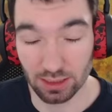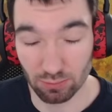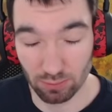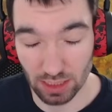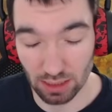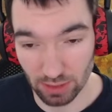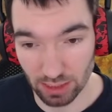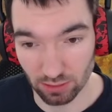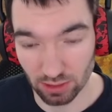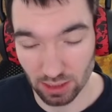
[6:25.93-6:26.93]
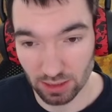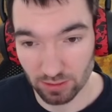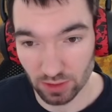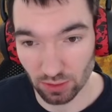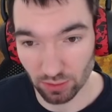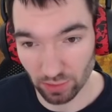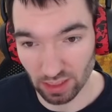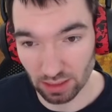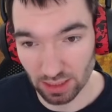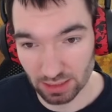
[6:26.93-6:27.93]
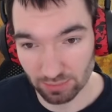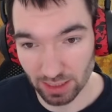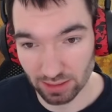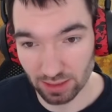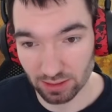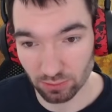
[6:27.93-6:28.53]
It's really, really good. So don't underestimate that.